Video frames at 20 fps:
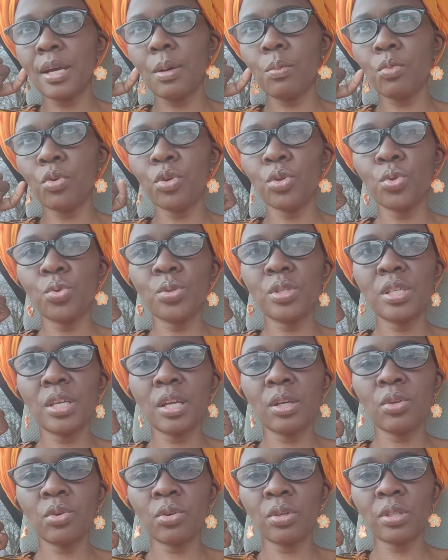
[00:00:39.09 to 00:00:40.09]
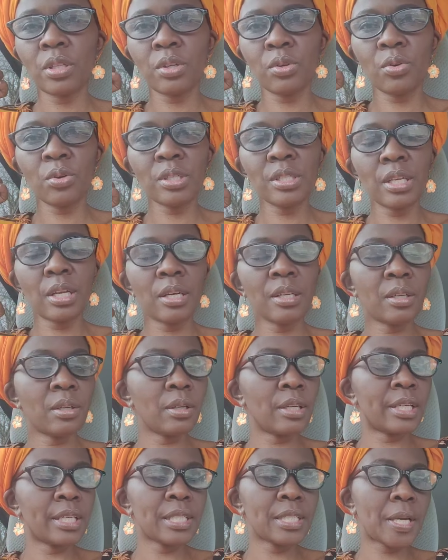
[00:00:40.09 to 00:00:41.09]
I'm going to see the doctor a
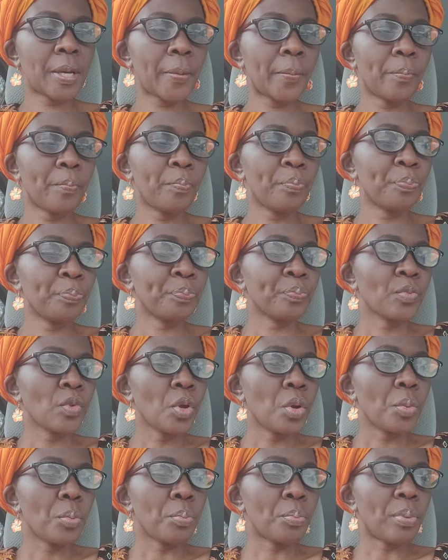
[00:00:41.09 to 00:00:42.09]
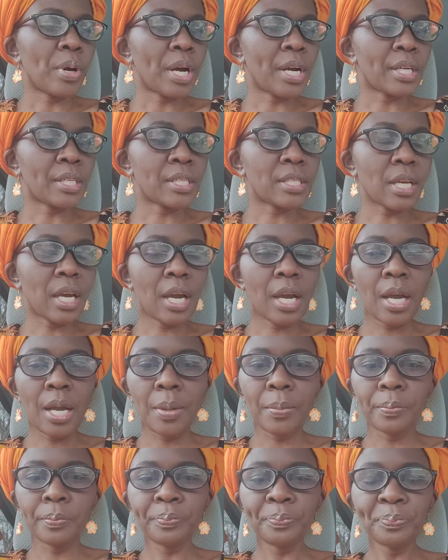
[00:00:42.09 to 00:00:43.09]
little later. But
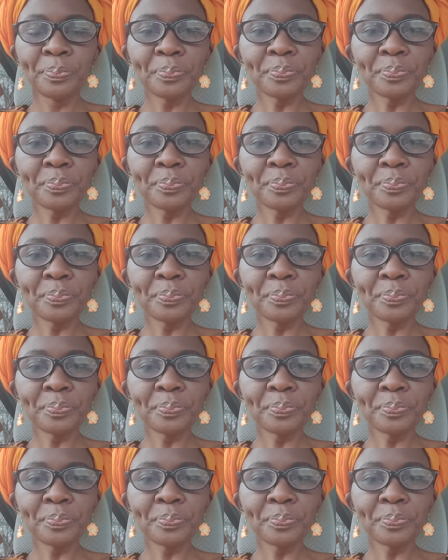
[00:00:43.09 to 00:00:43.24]
I